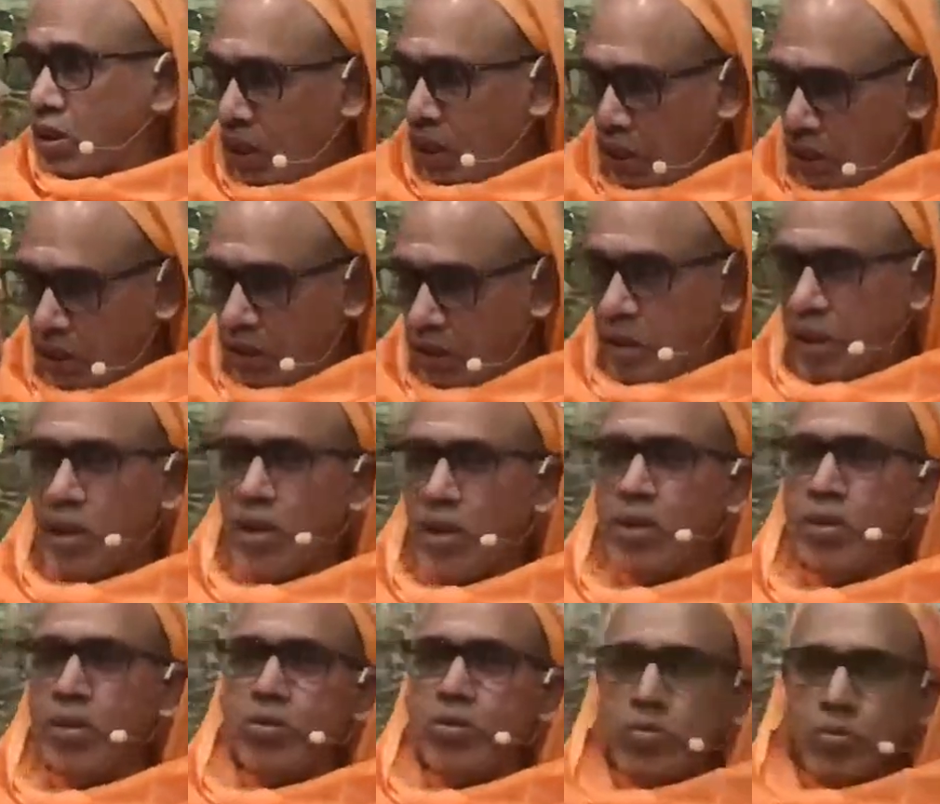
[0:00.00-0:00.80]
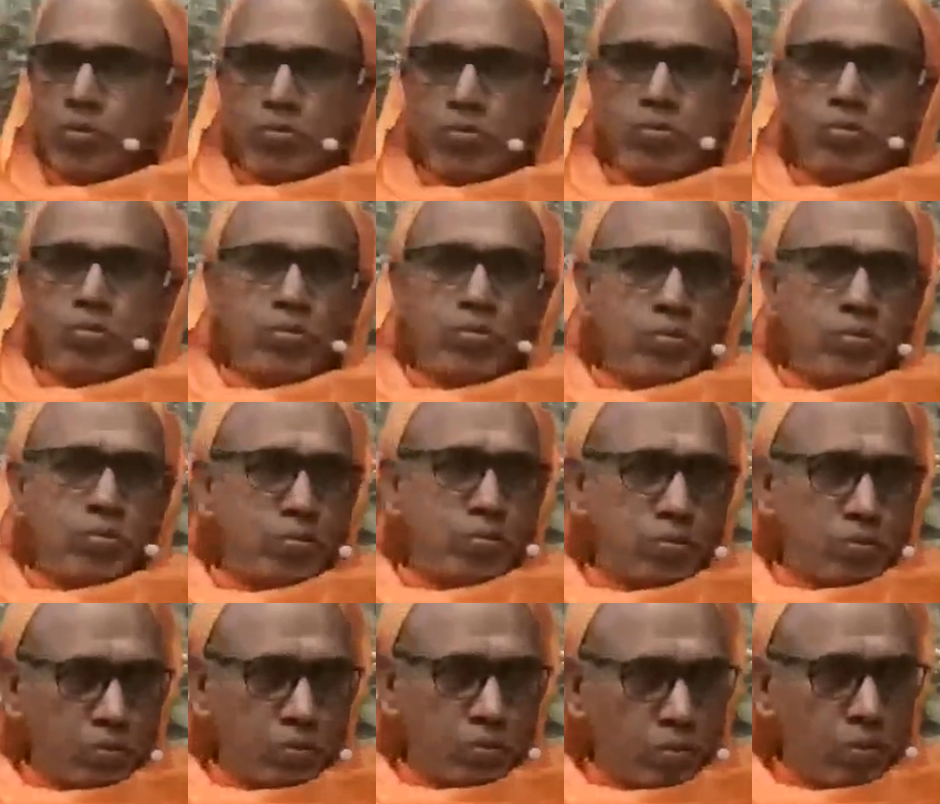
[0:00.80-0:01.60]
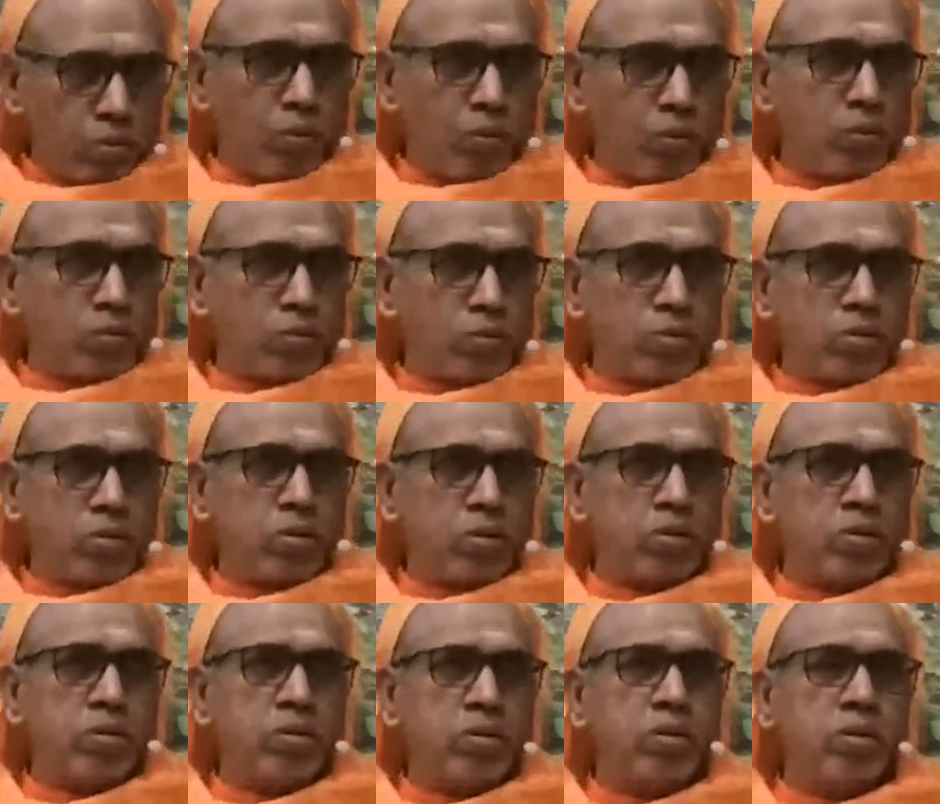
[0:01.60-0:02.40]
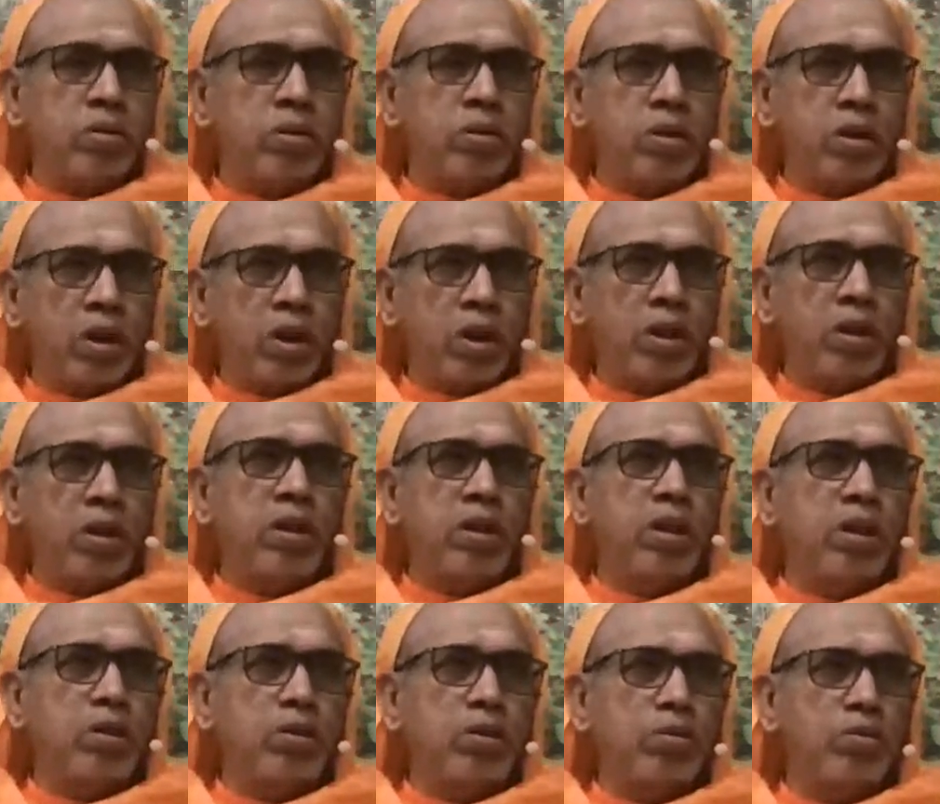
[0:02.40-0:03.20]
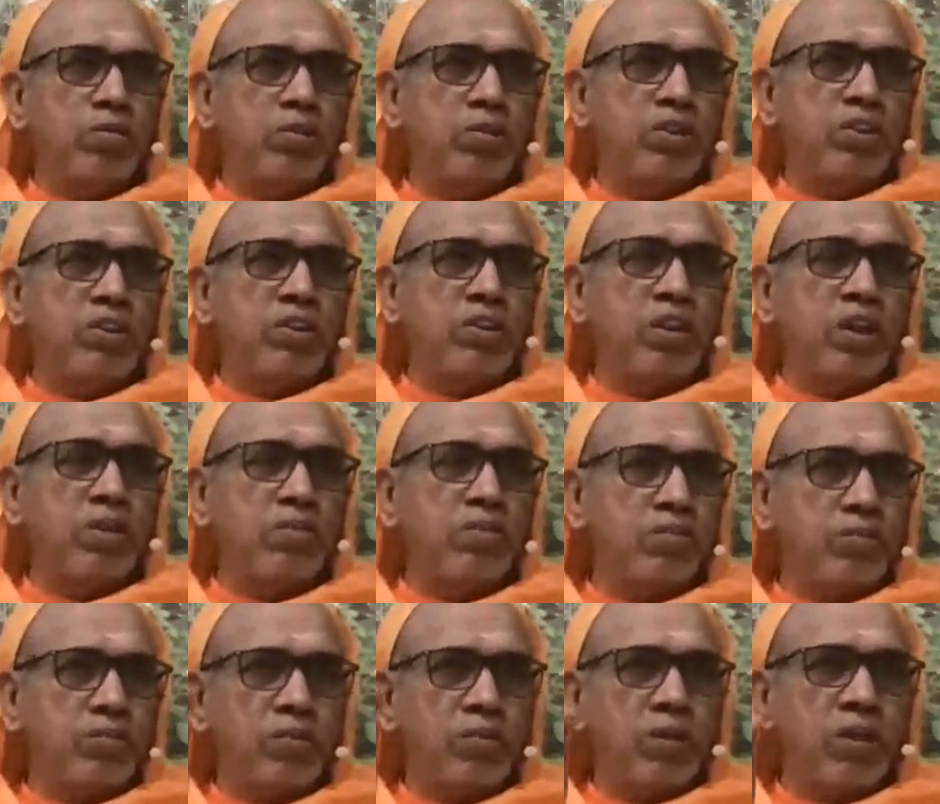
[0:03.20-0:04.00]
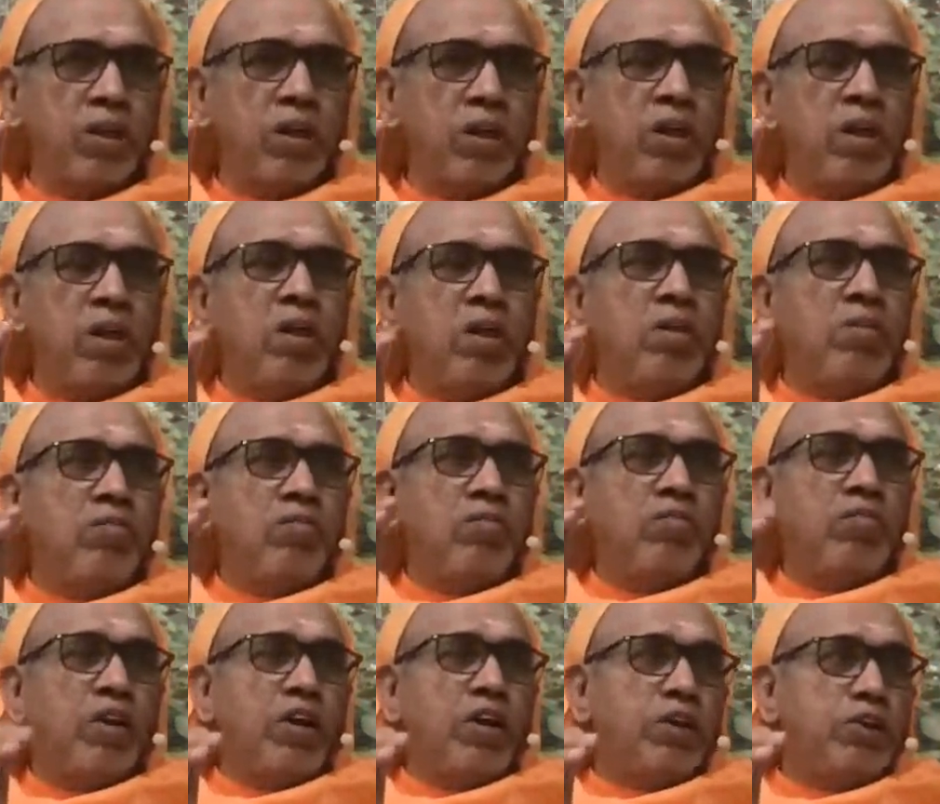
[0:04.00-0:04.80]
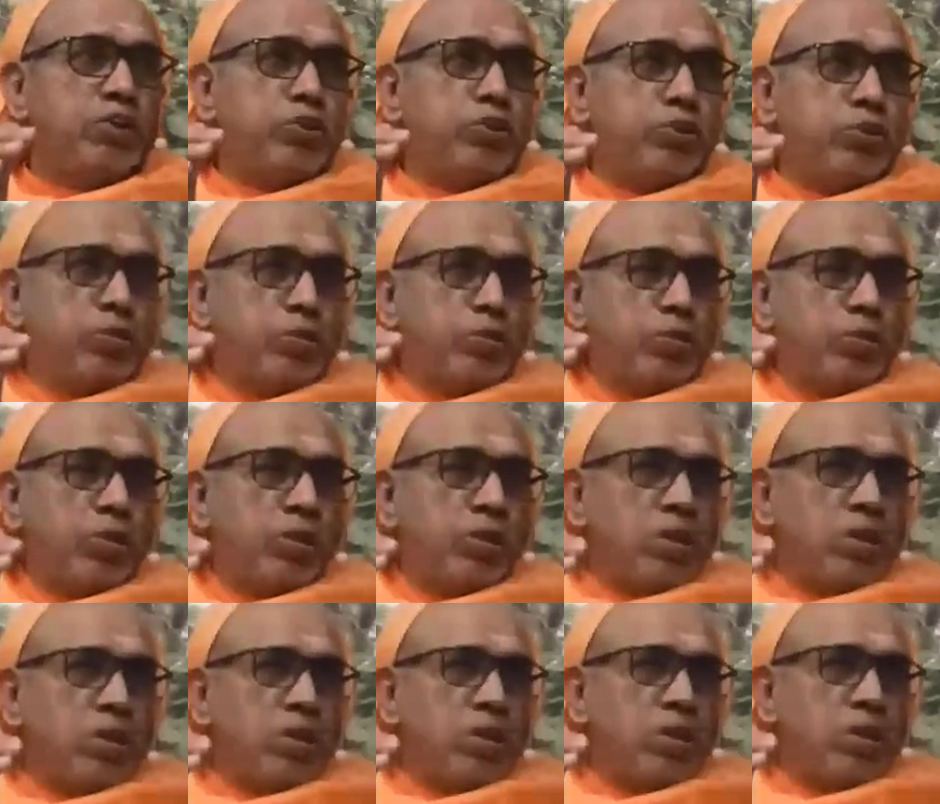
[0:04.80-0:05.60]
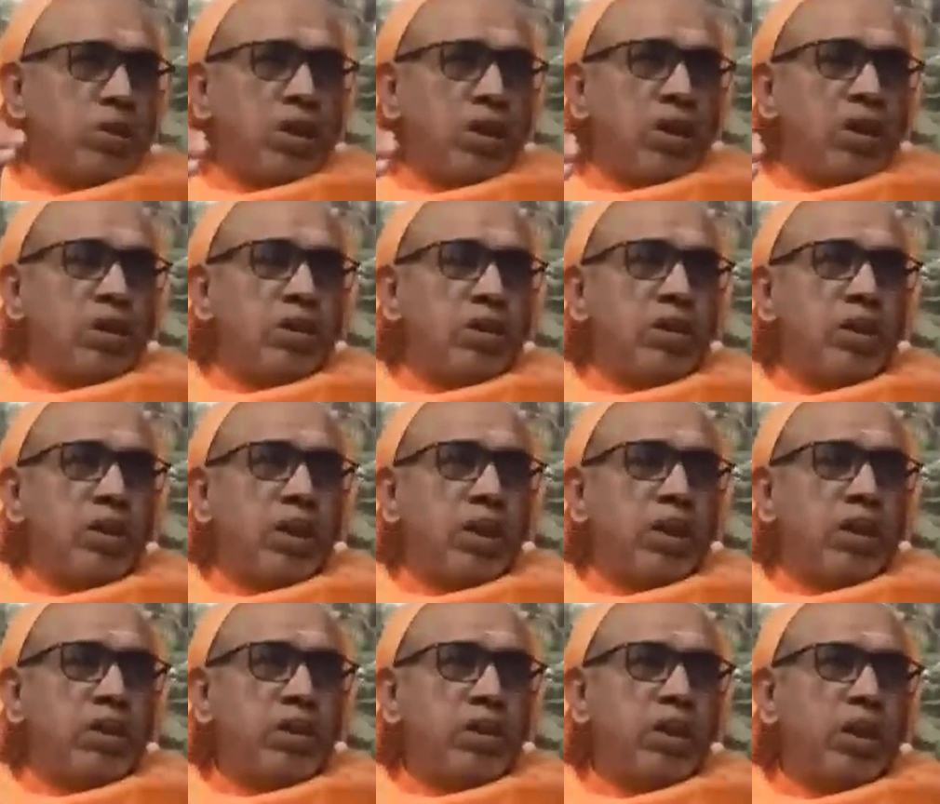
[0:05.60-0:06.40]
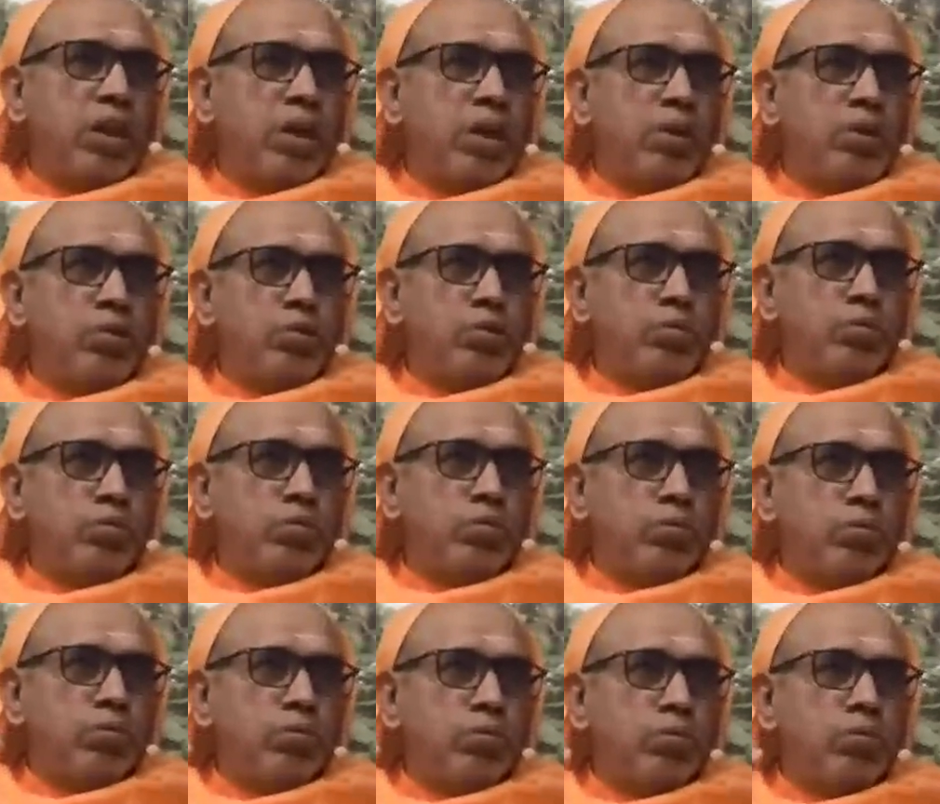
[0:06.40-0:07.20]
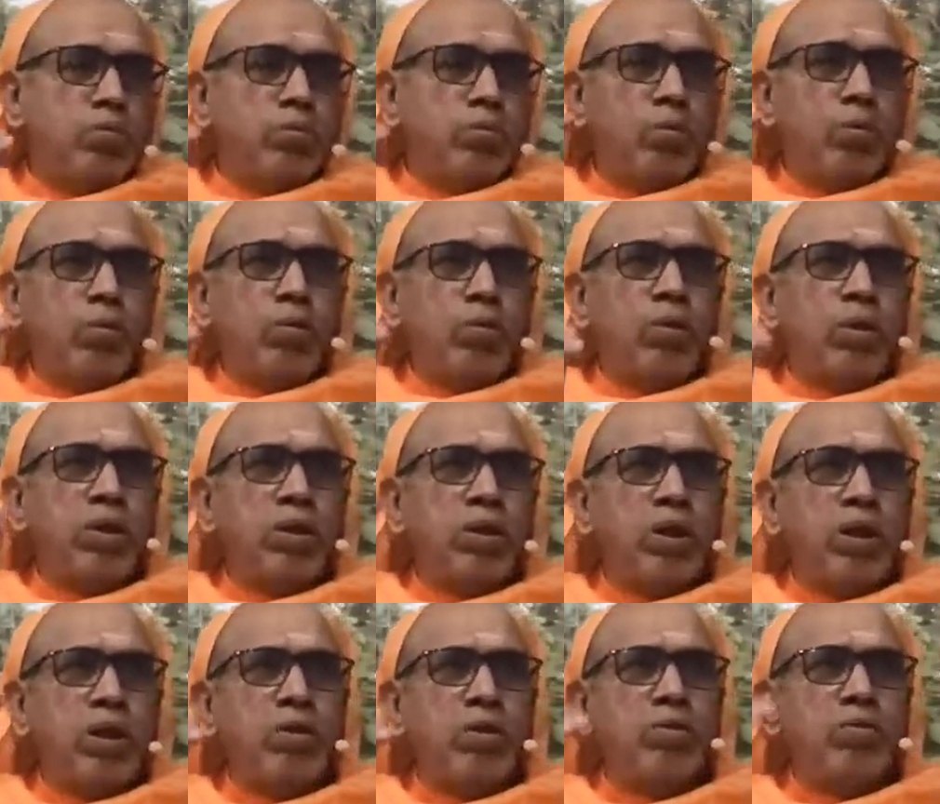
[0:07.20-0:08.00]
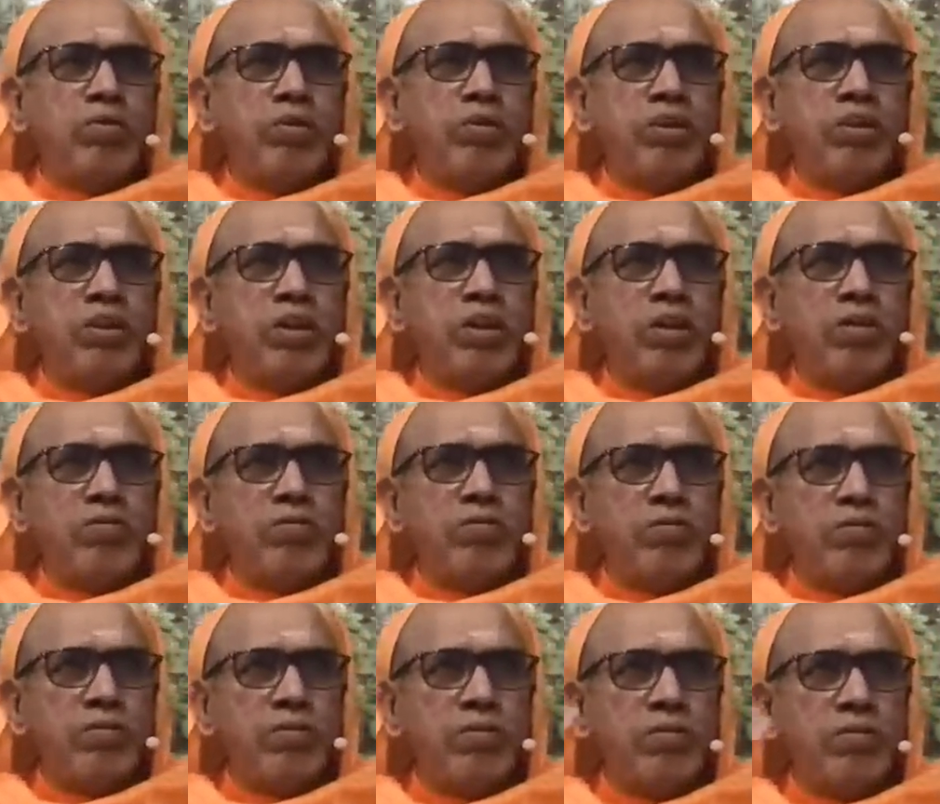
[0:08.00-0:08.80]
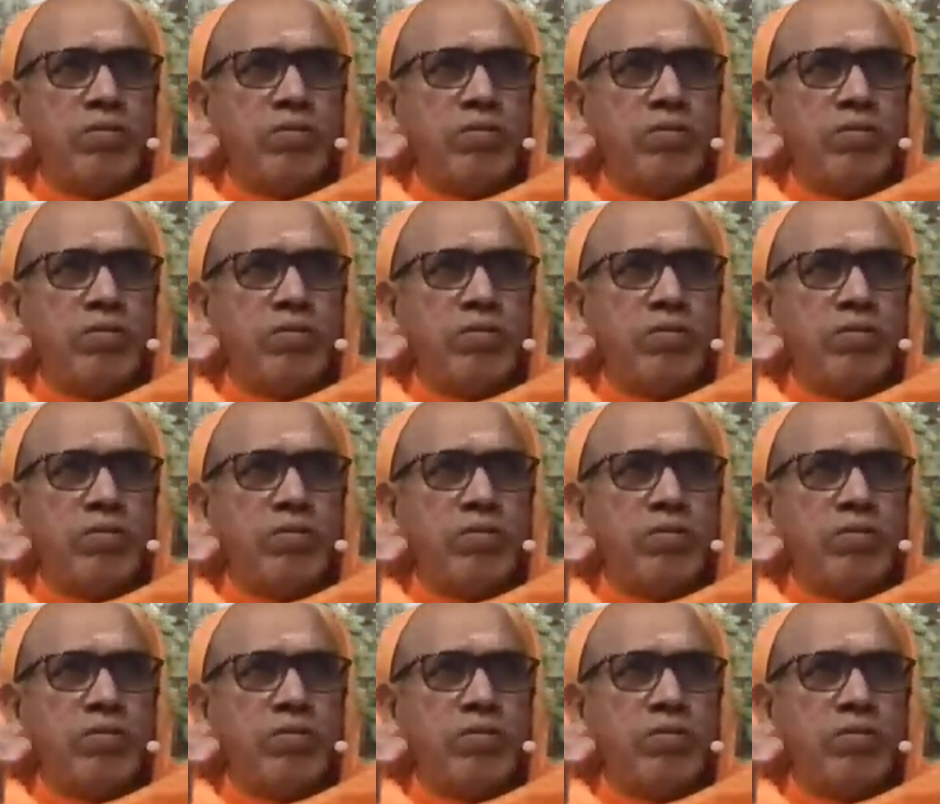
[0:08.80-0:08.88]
The real you knows the real yourself. Why should the real you know real yourself?